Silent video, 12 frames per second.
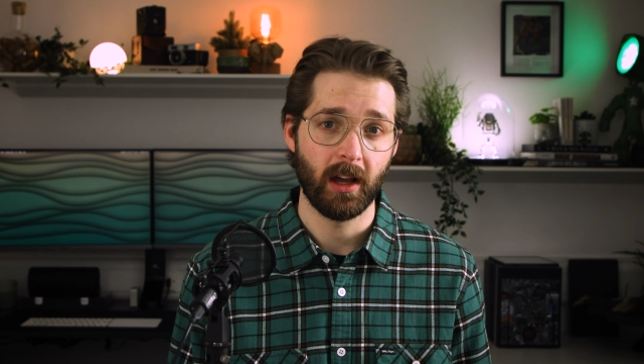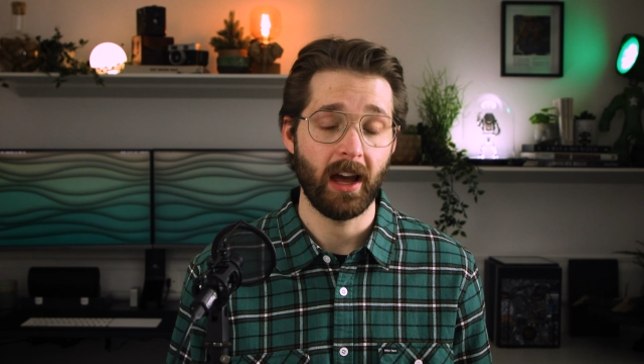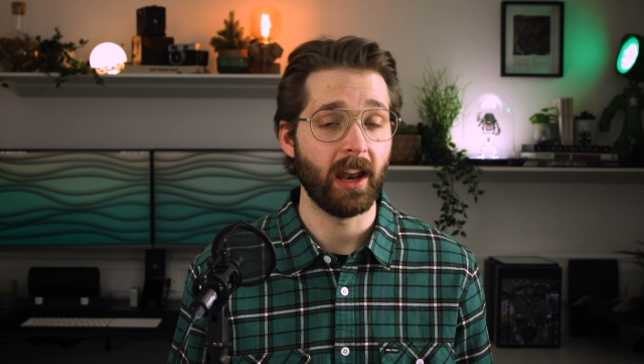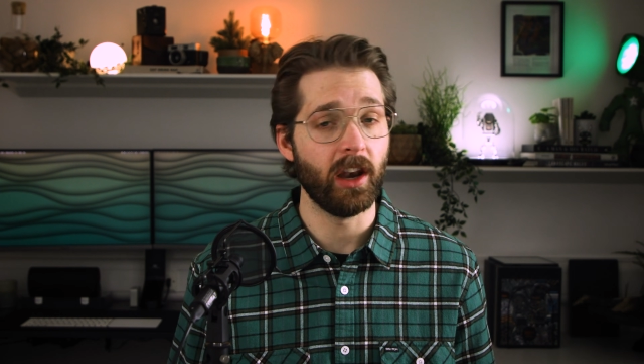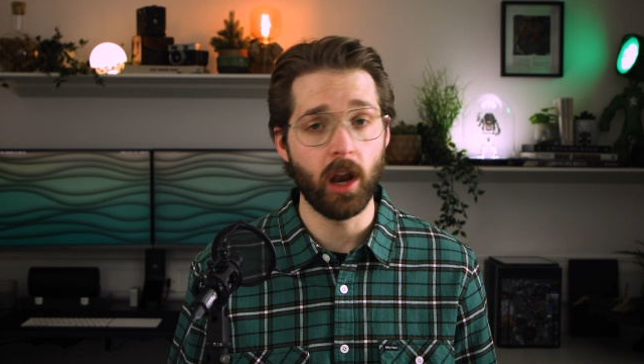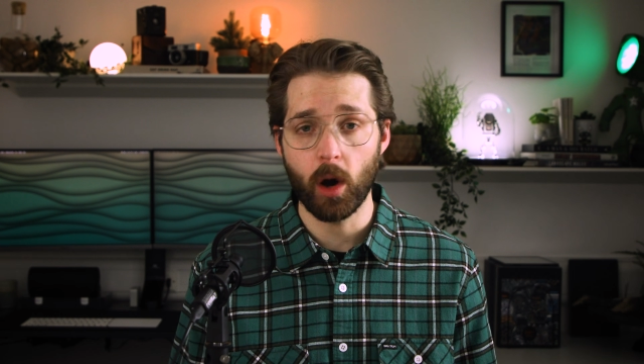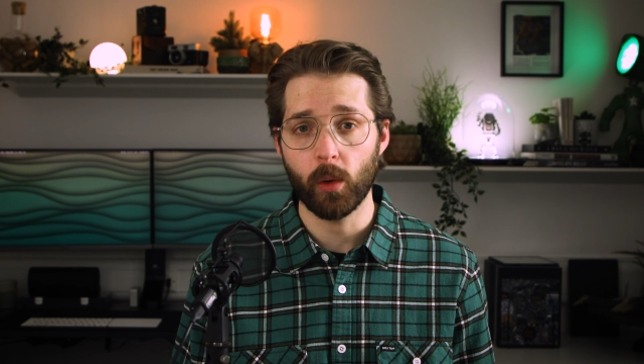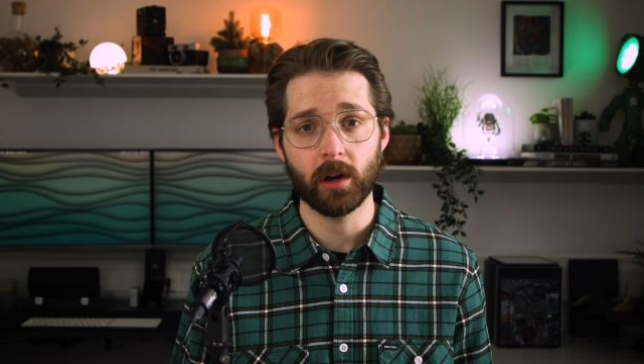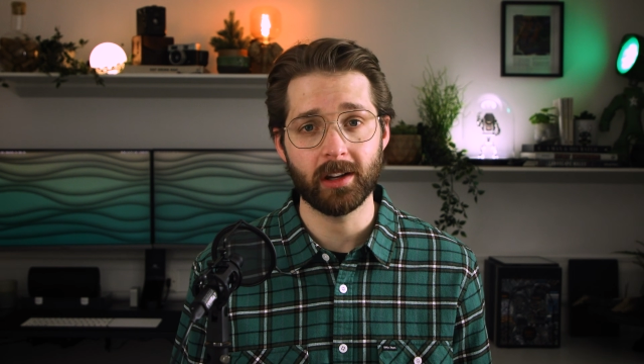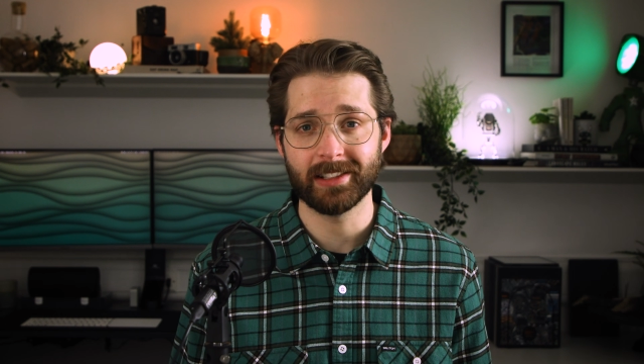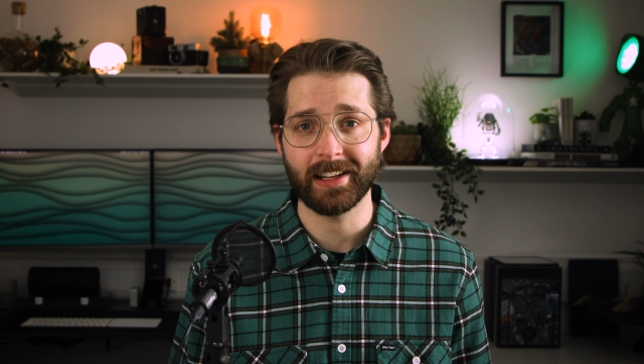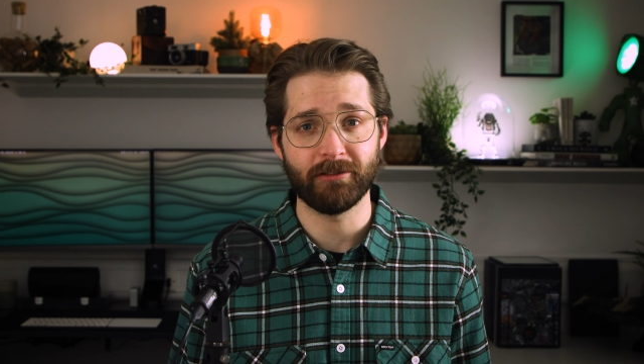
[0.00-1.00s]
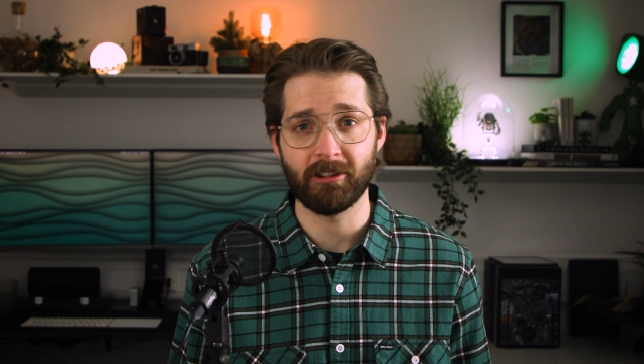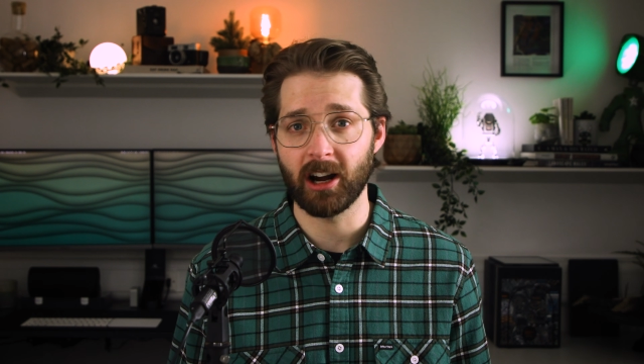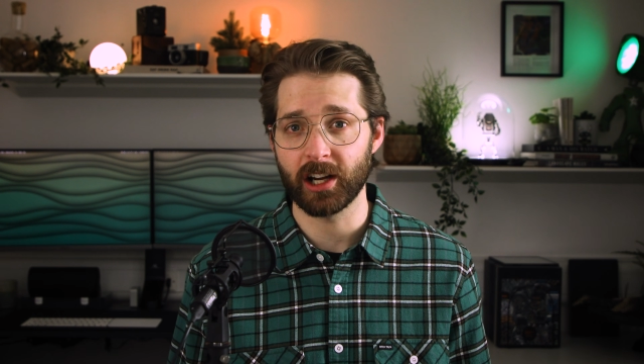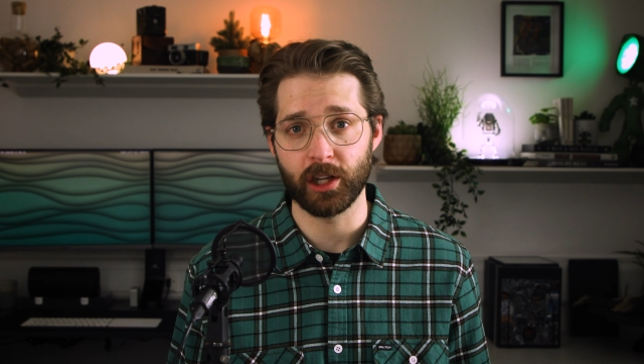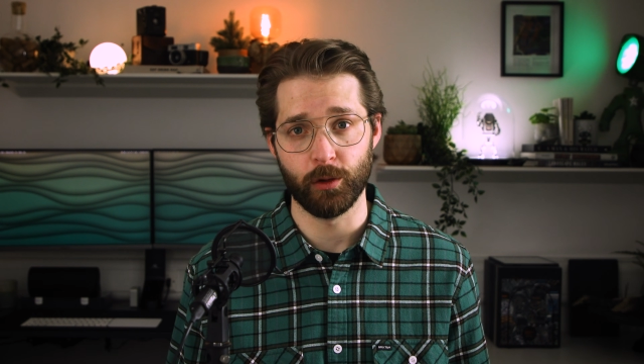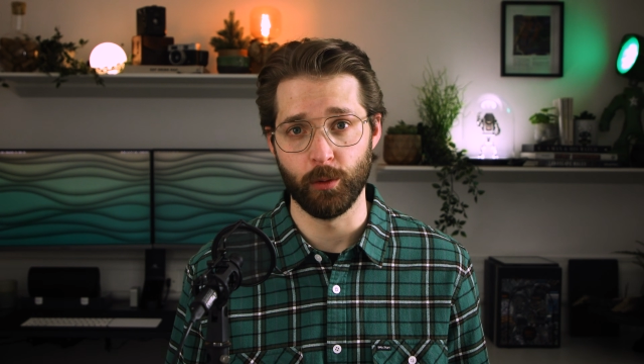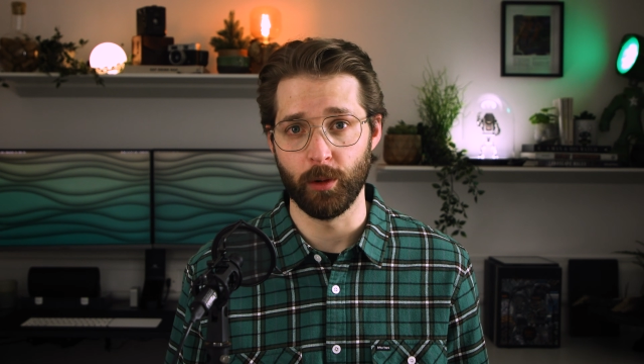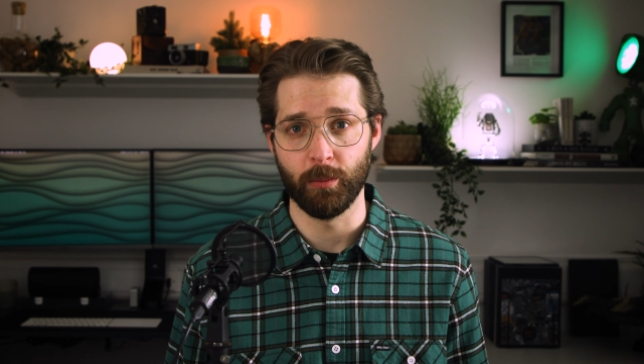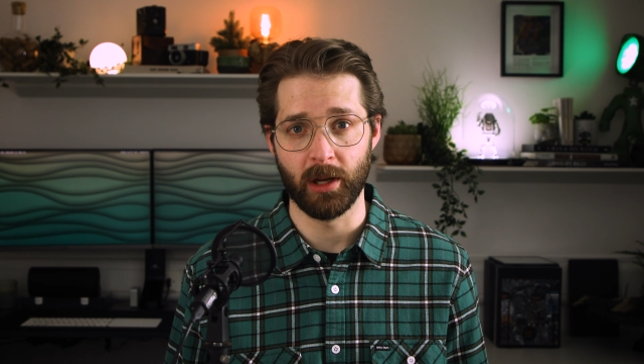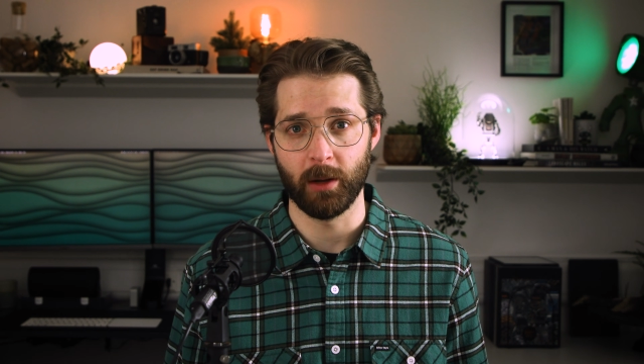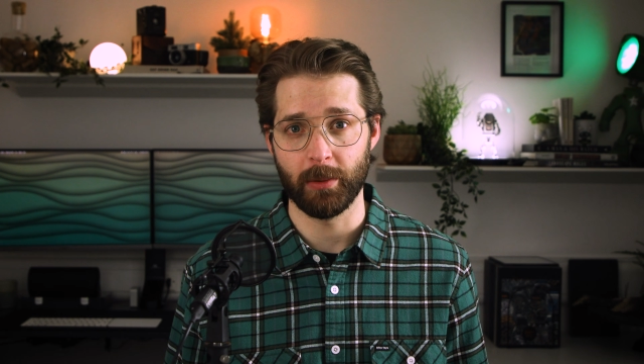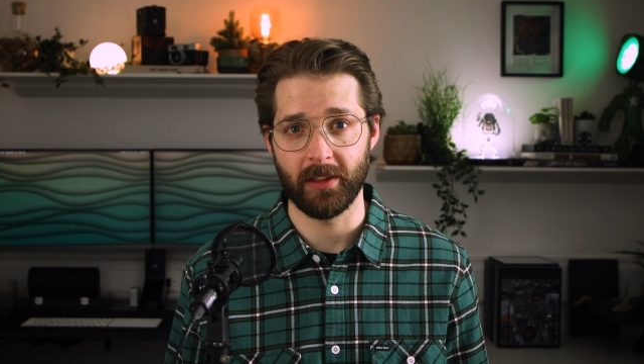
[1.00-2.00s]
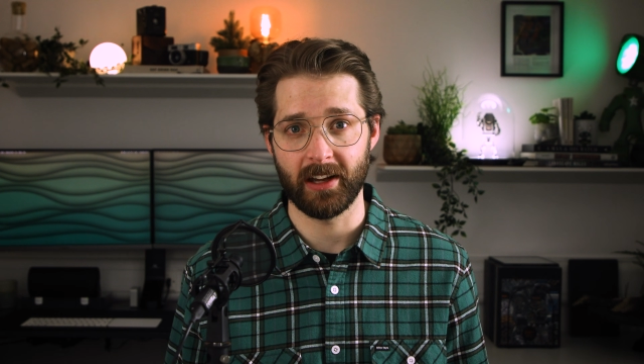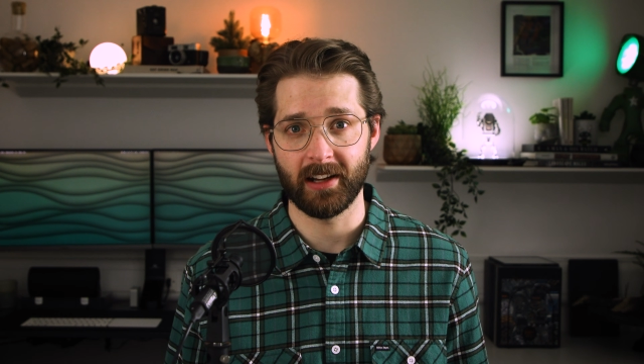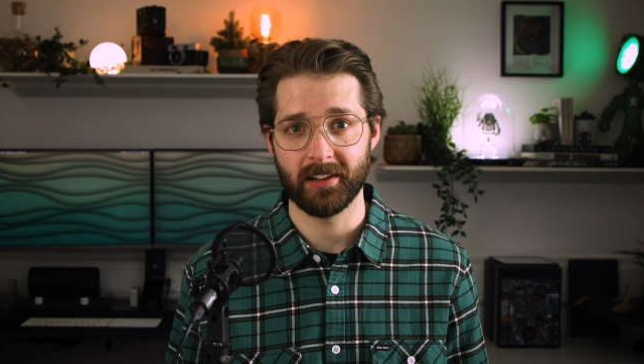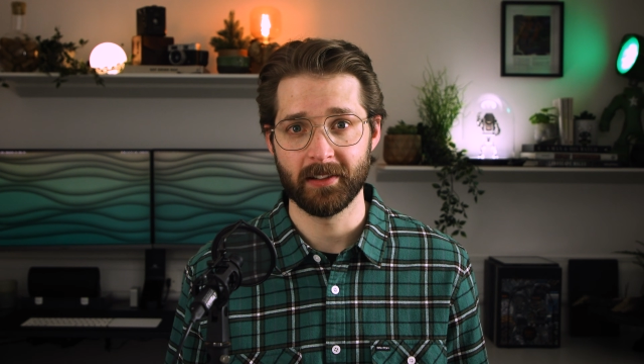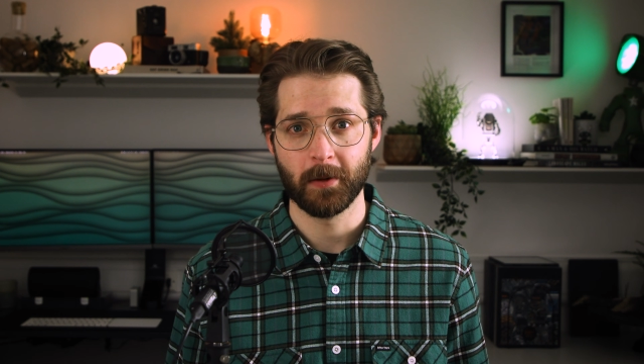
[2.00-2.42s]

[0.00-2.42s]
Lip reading: And no one has ever argued with me about that.